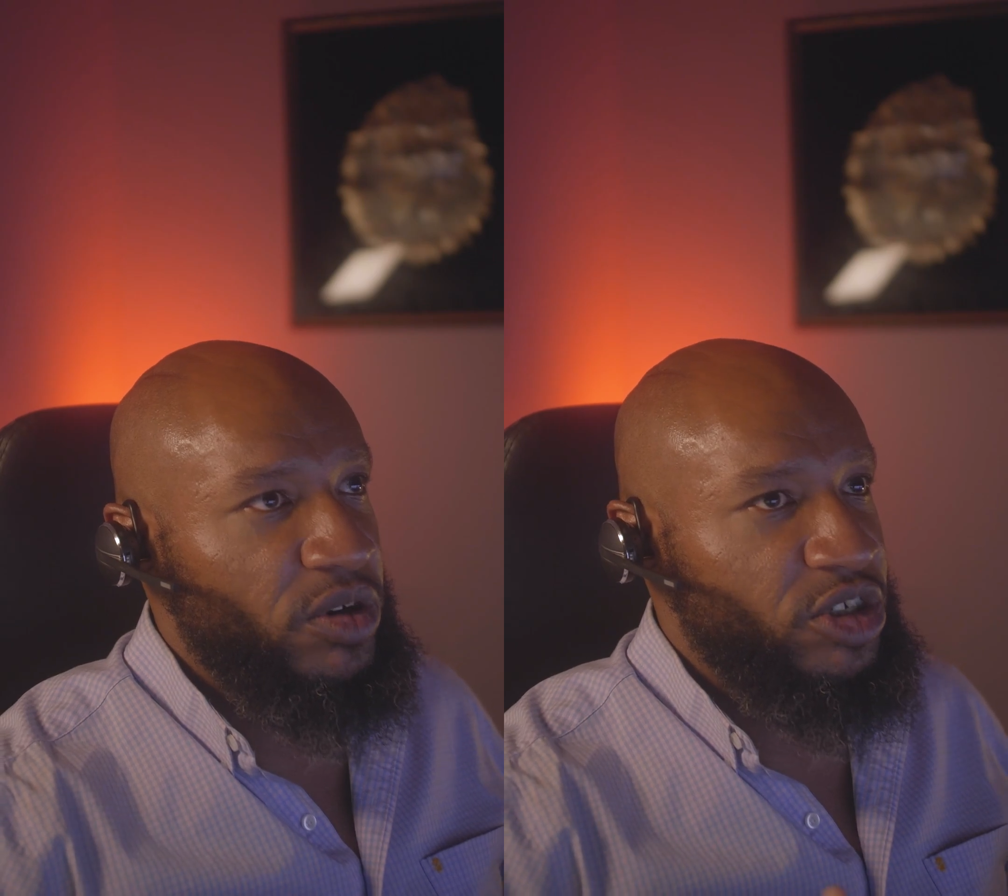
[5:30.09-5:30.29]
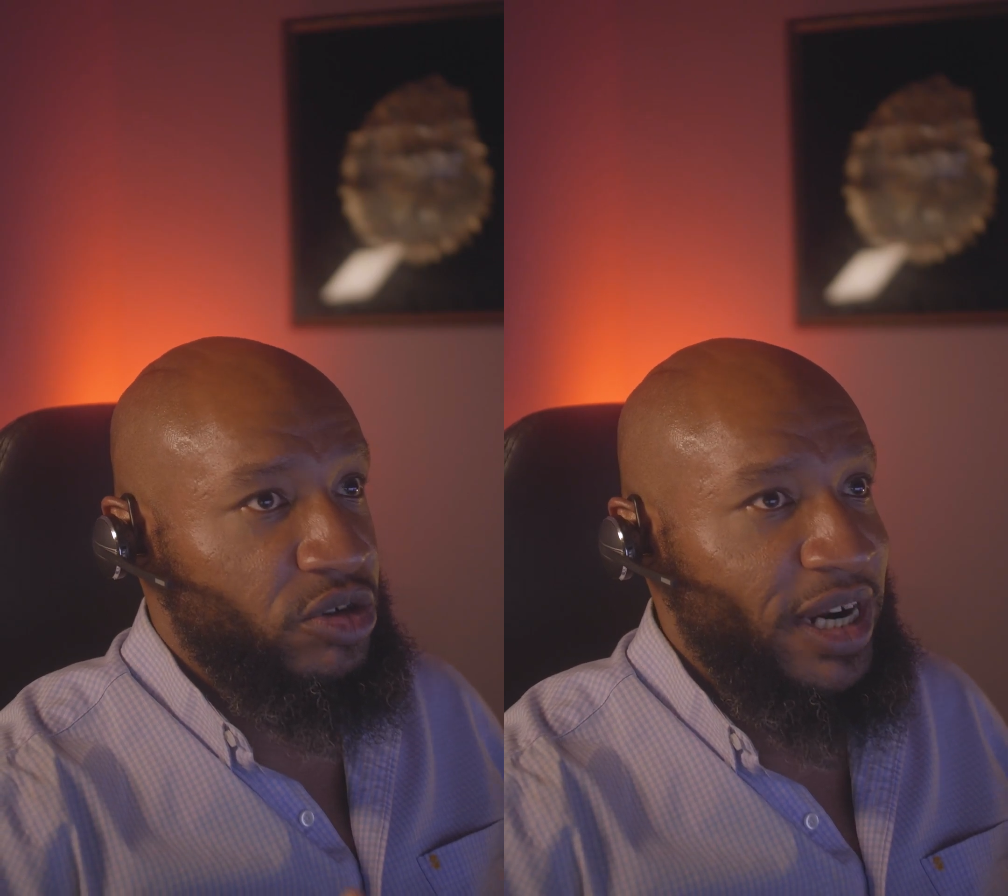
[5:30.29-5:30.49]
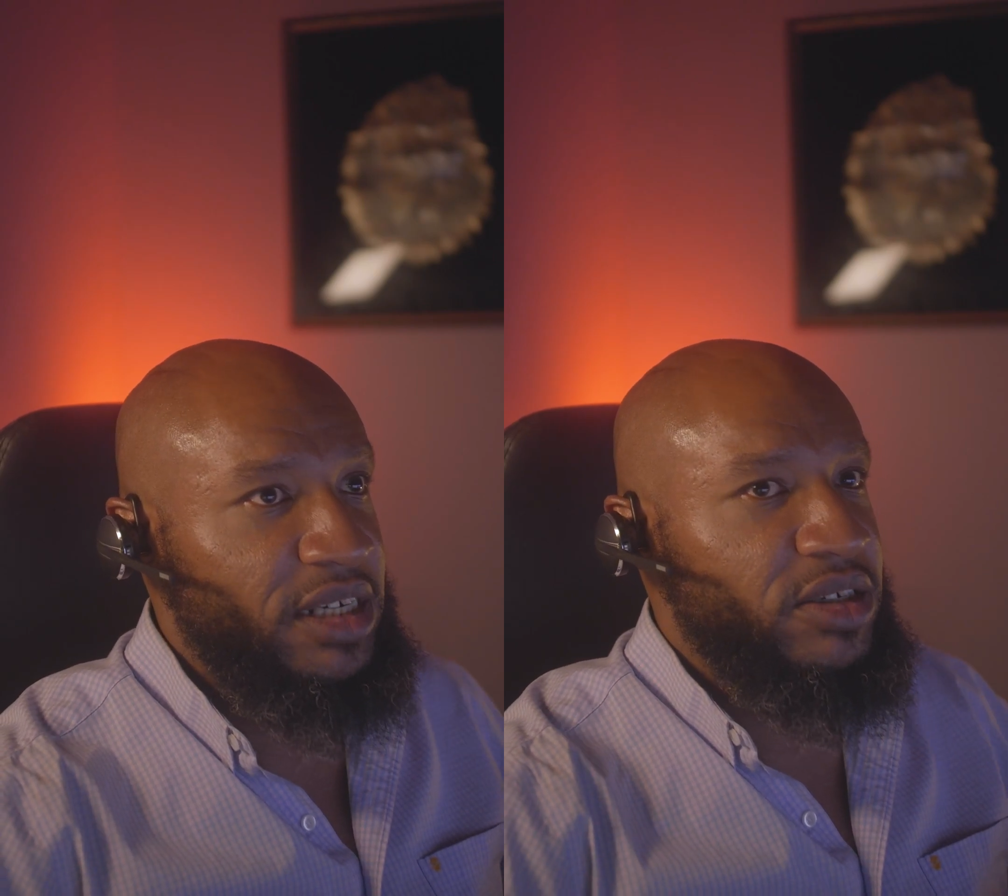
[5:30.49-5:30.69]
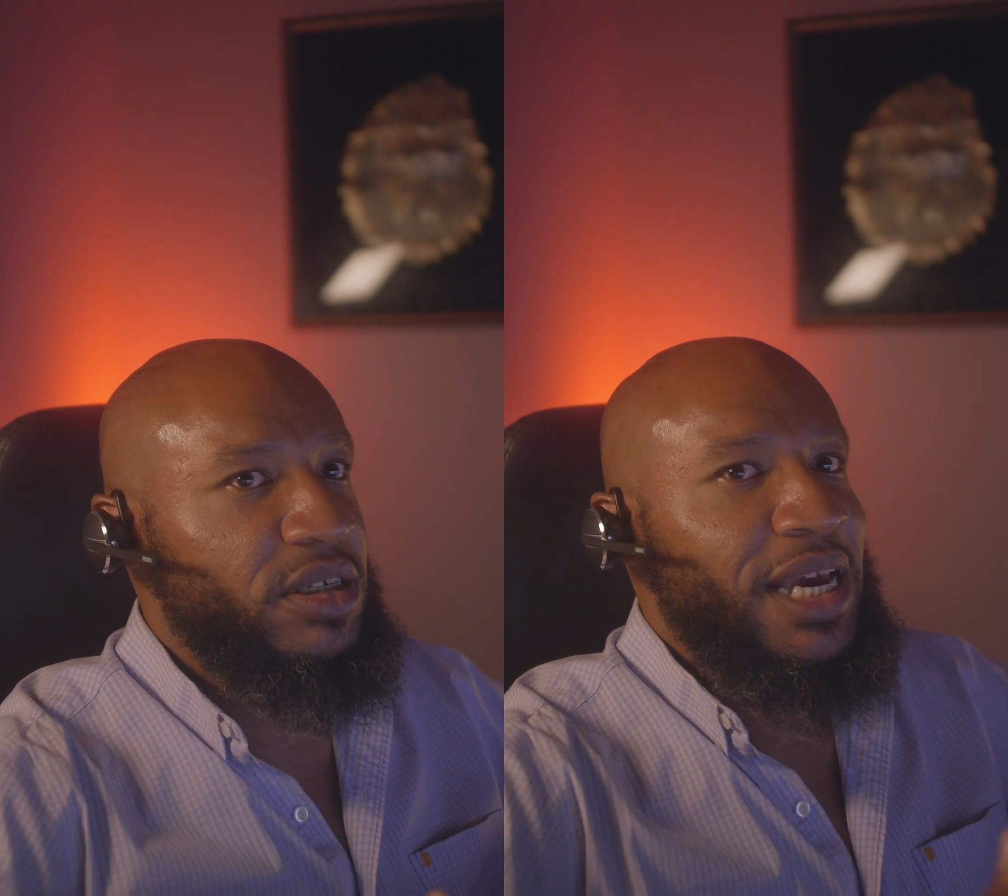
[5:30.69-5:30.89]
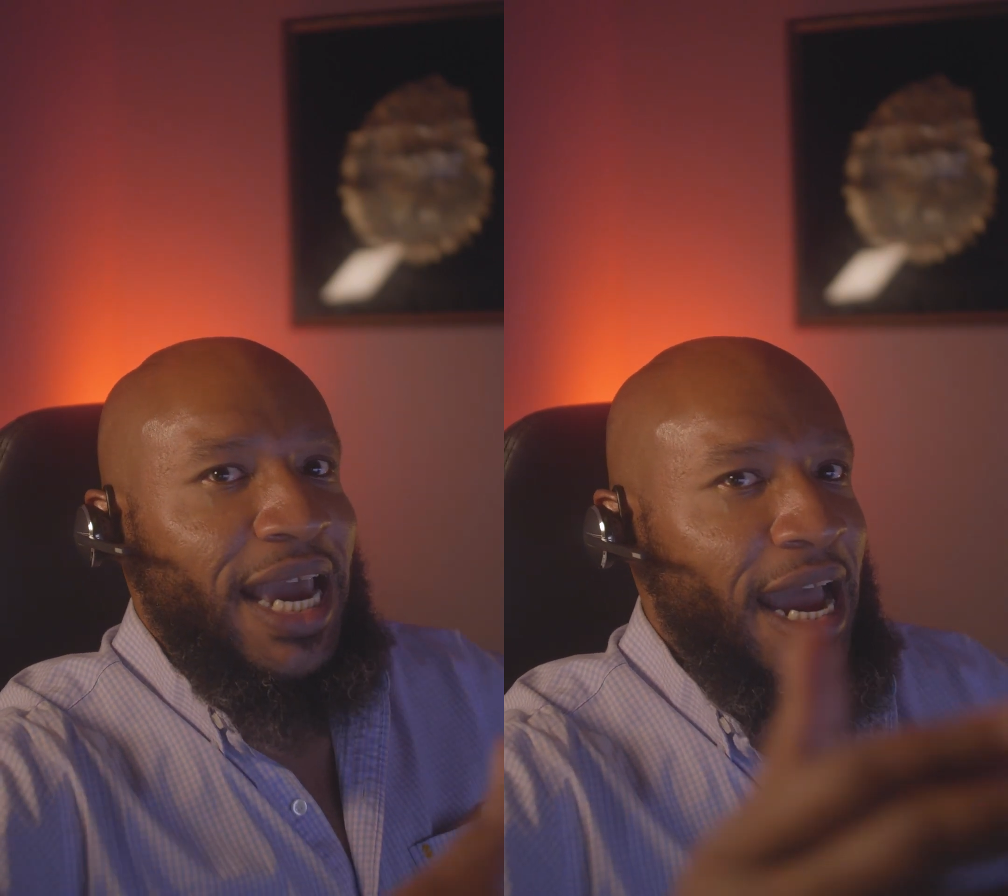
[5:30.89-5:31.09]
strangers
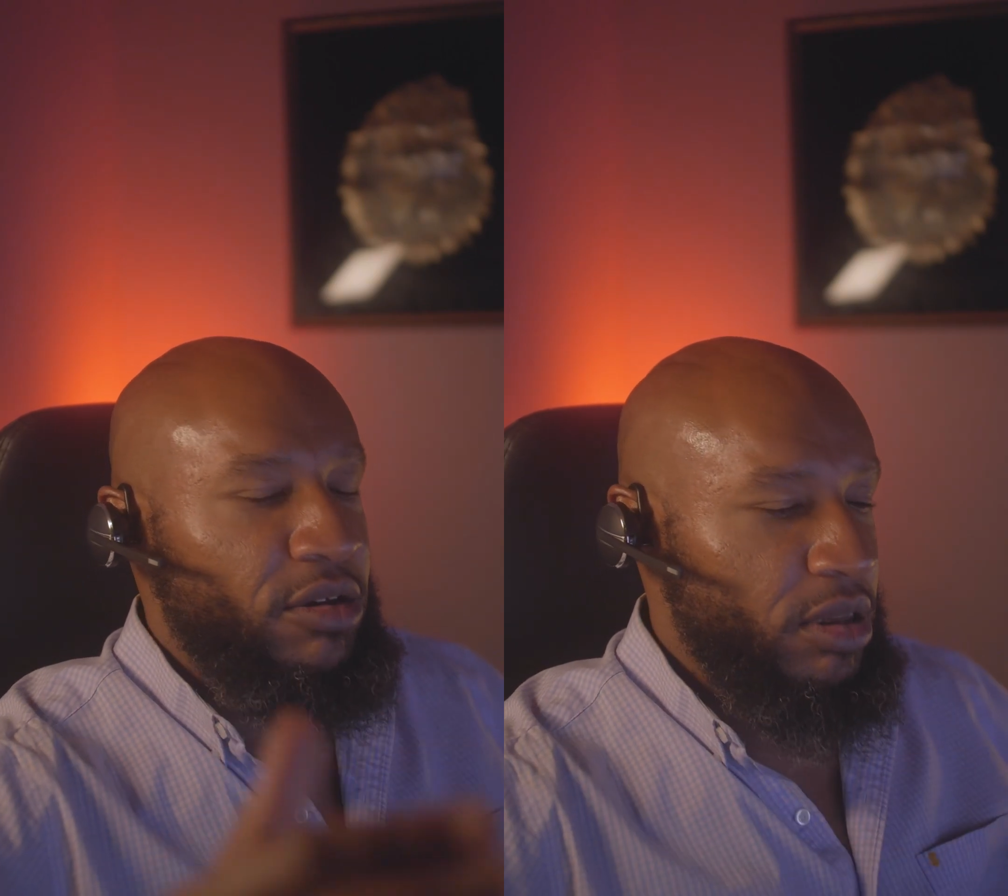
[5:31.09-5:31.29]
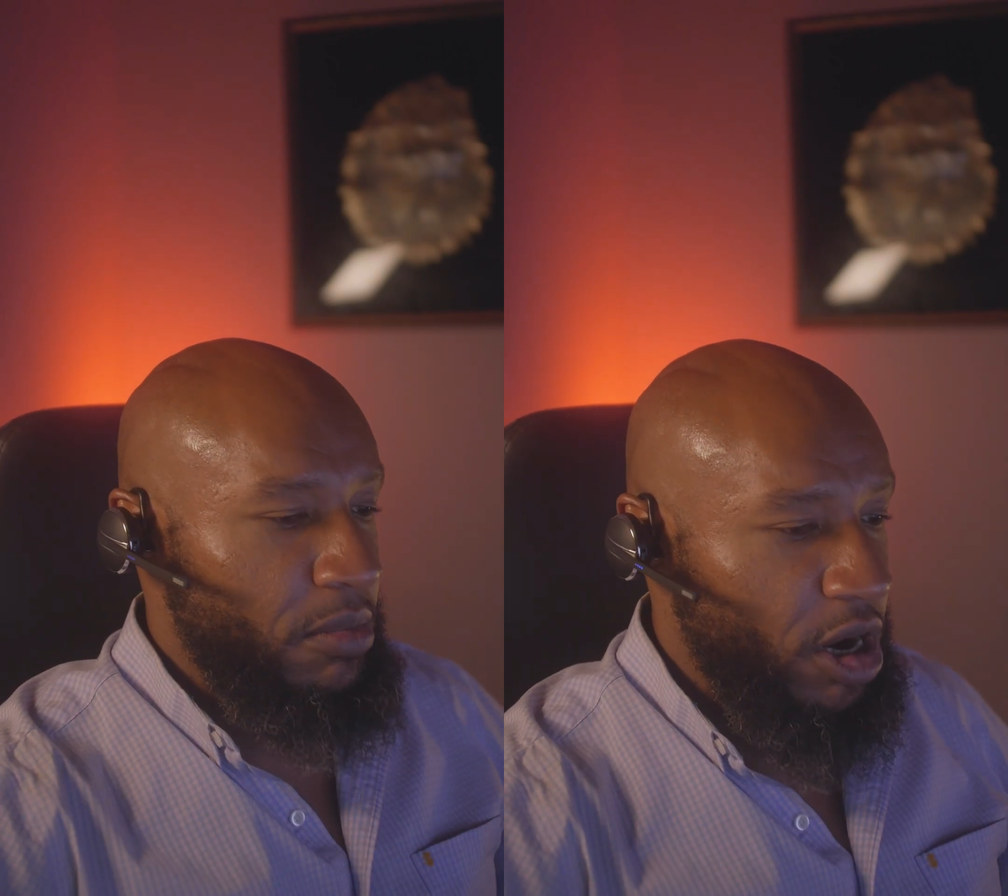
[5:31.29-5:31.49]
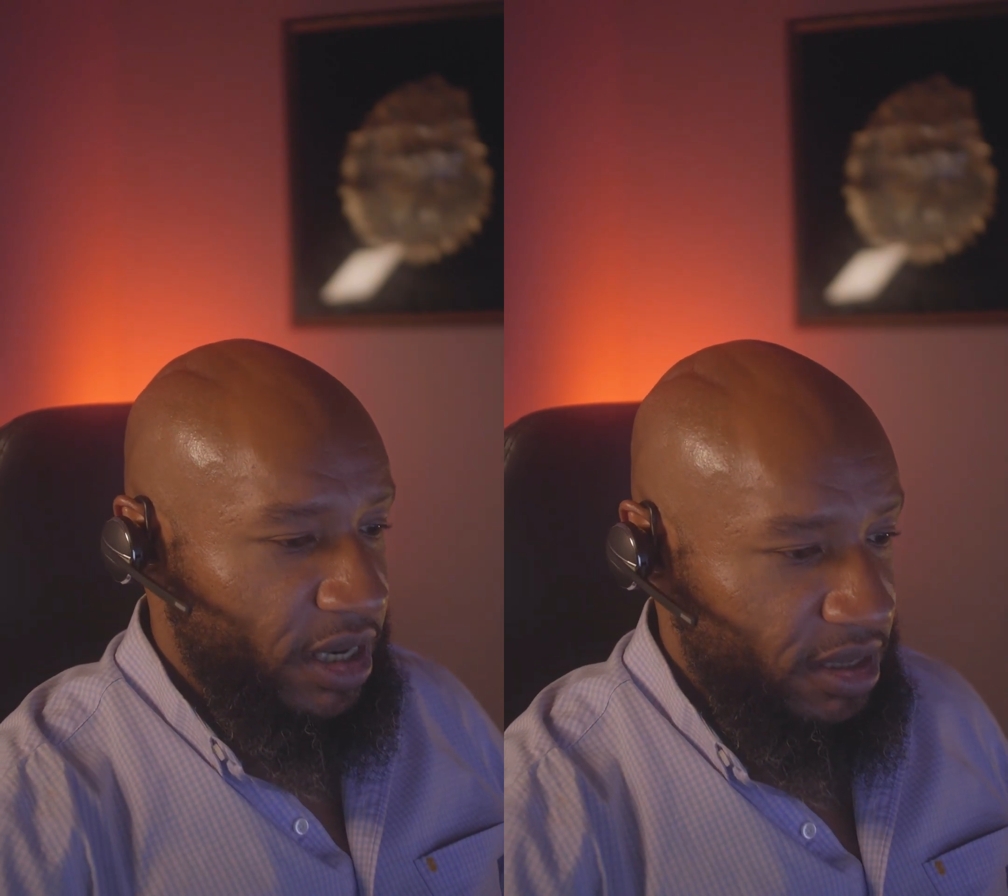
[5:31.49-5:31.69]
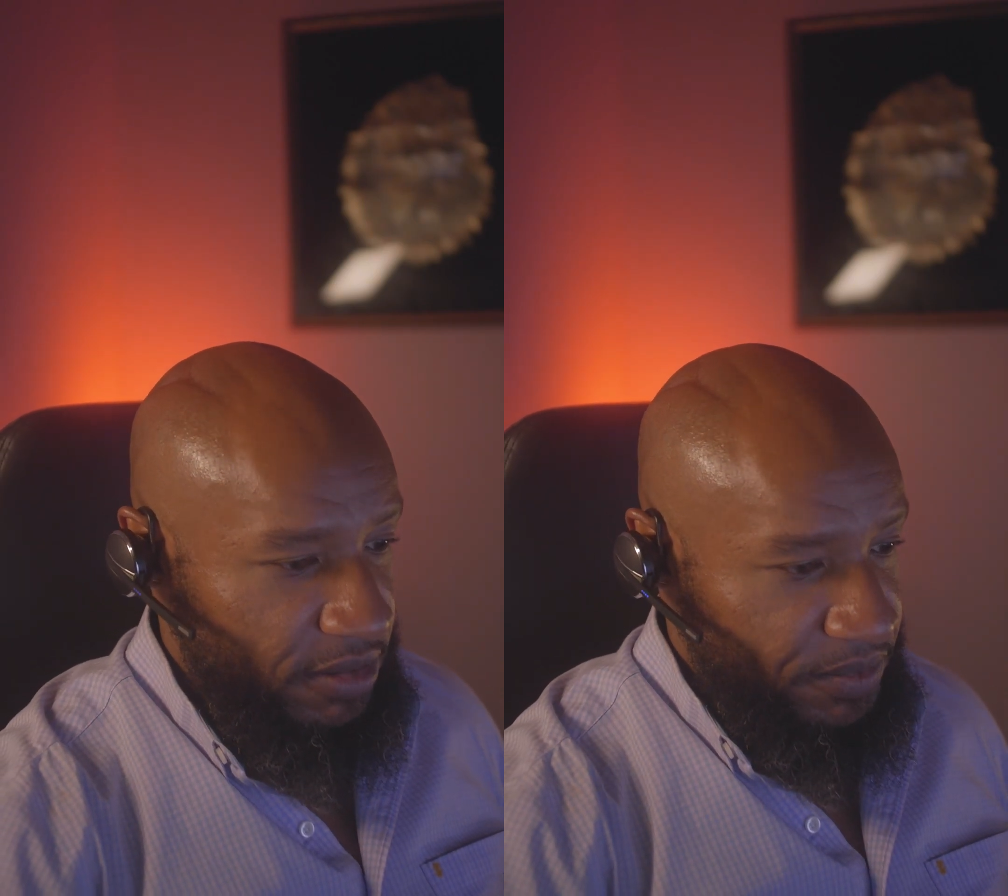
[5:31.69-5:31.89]
out in the market.